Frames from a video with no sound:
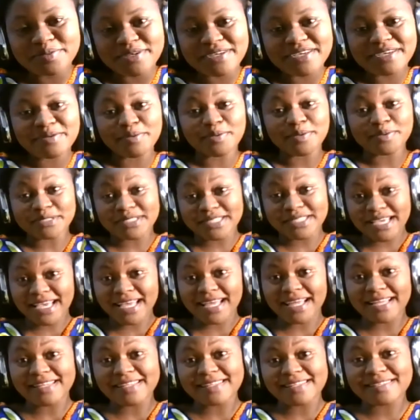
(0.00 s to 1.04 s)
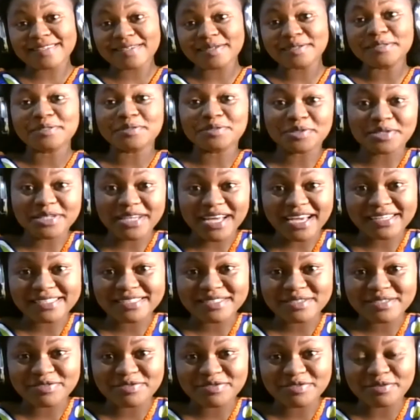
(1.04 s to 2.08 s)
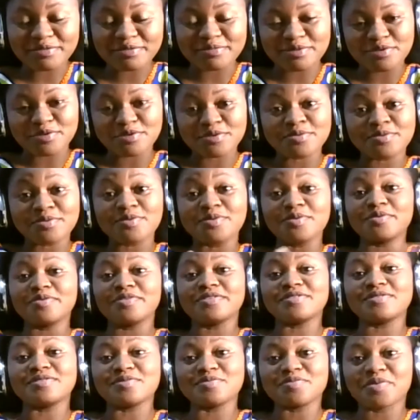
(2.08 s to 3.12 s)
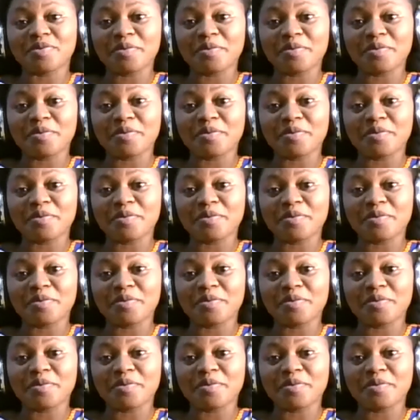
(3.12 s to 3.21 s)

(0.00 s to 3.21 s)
we will take a little introduction from you. Who is